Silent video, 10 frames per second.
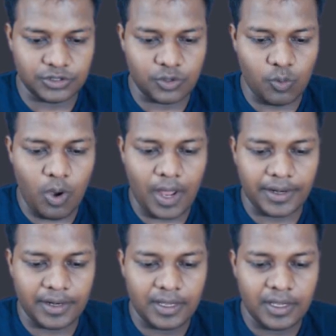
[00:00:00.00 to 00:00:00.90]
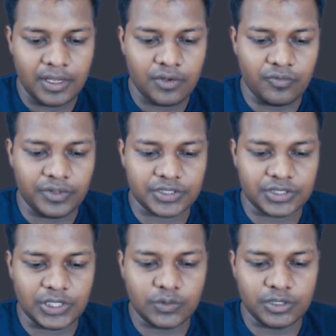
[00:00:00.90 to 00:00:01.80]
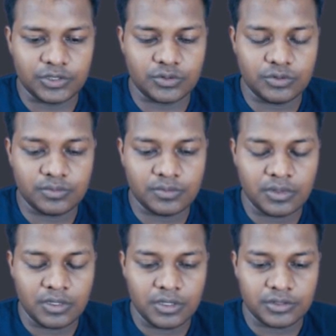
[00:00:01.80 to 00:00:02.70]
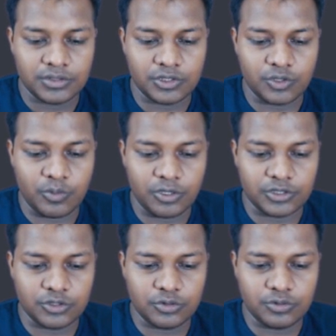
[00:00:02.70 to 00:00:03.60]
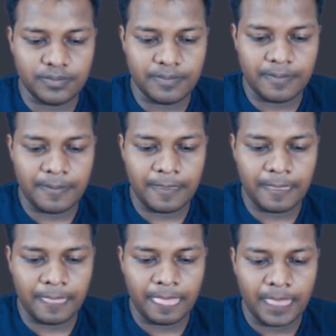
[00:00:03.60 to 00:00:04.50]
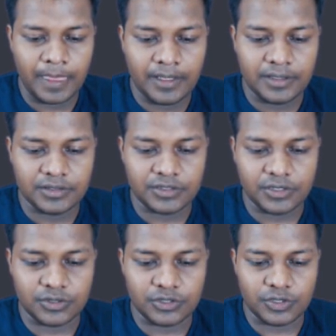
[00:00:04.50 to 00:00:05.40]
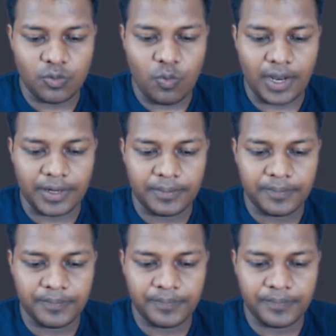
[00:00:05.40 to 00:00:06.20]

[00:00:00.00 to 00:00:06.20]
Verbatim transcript: zero one, which is equal to zero point two zero zero one.